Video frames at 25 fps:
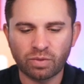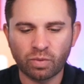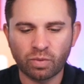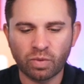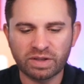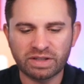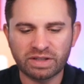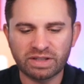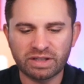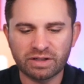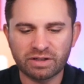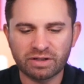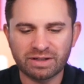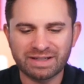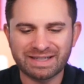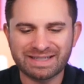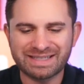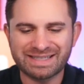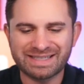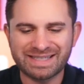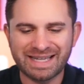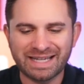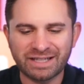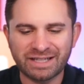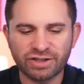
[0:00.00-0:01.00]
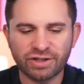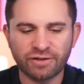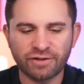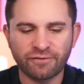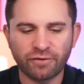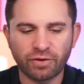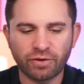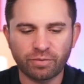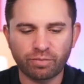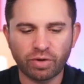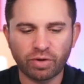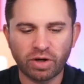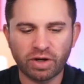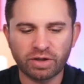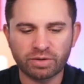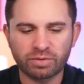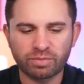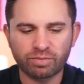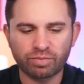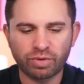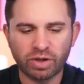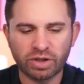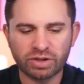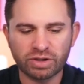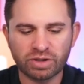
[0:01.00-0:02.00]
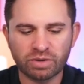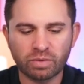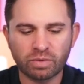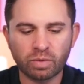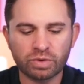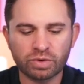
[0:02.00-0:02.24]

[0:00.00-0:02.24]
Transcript: one-year extension for the pro project,